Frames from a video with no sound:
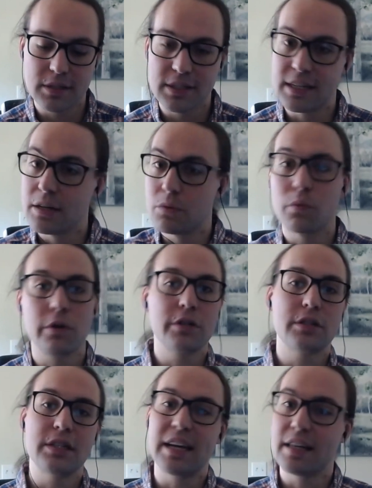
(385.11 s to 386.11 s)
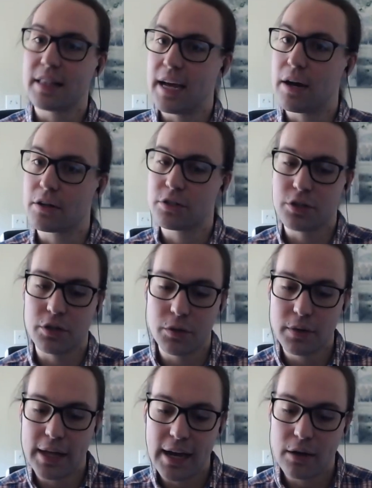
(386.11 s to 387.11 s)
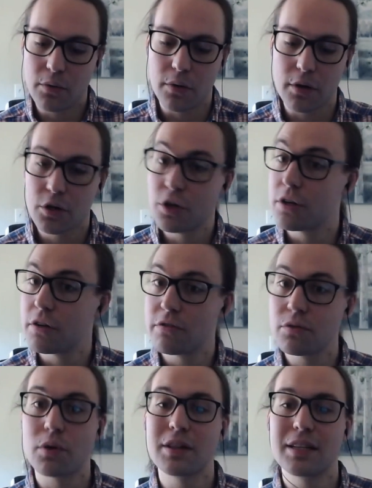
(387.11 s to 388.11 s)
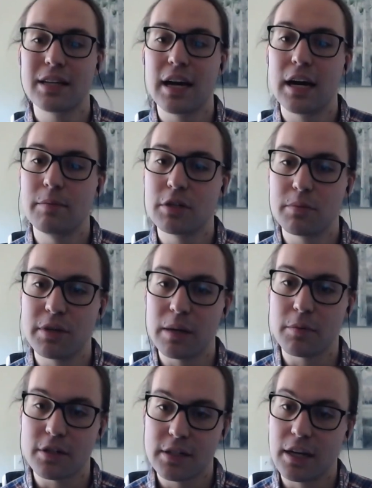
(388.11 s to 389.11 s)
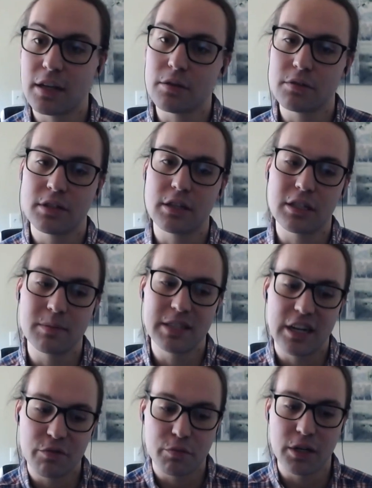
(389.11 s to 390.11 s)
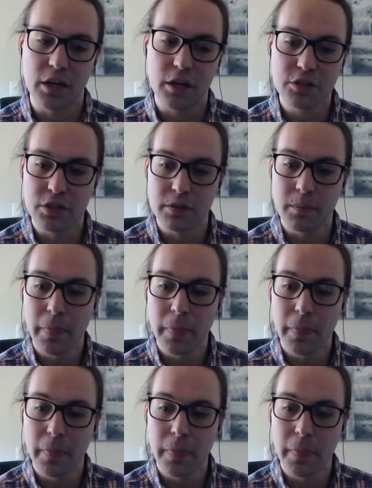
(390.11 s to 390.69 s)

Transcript: didn't want to take the outage to do that or couldn't afford the time to be able to take those systems out of production.